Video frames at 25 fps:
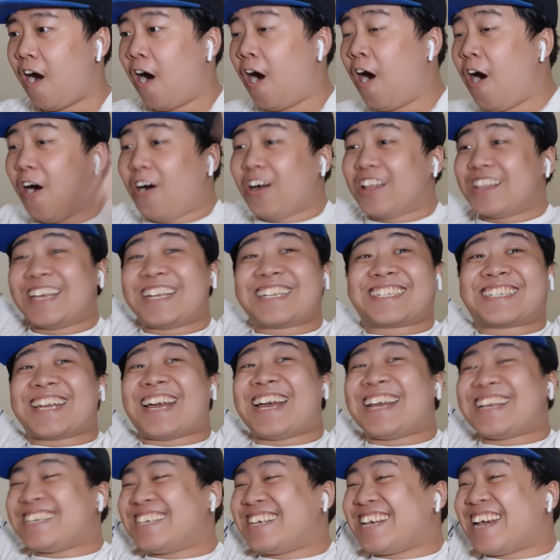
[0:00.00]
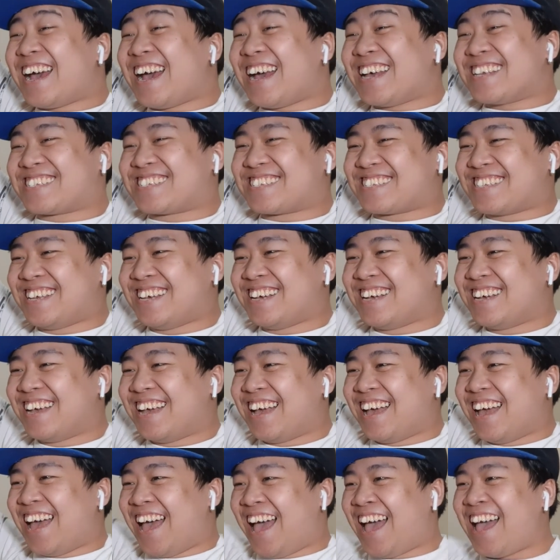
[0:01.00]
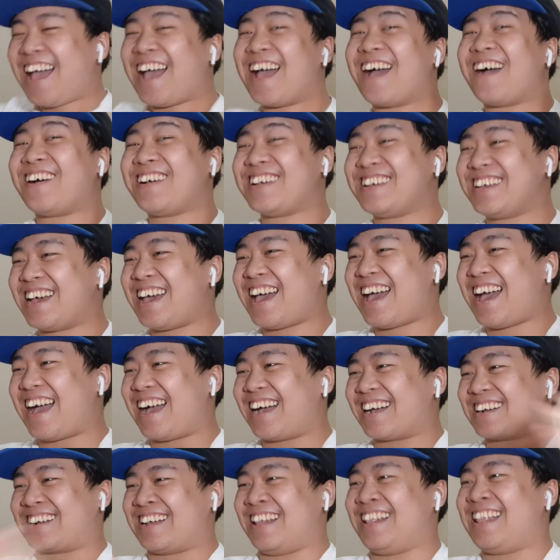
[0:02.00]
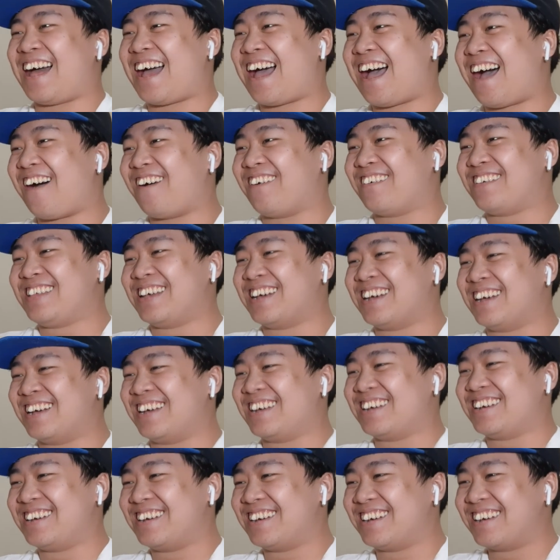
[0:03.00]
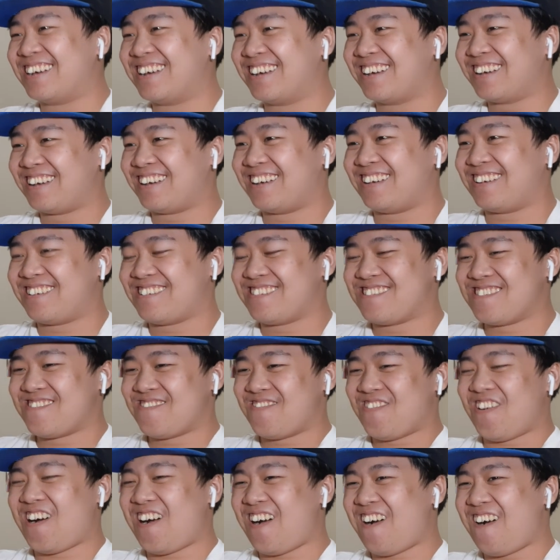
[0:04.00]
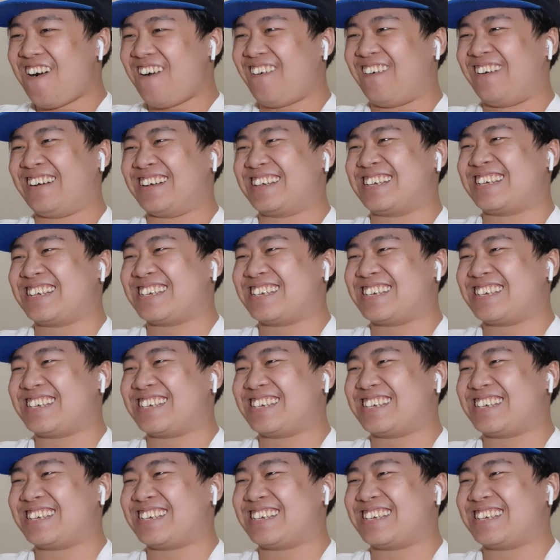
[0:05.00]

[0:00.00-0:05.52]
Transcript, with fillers: Holy shit, yes! Hell yeah, Cloud! Nothing to it. Woo!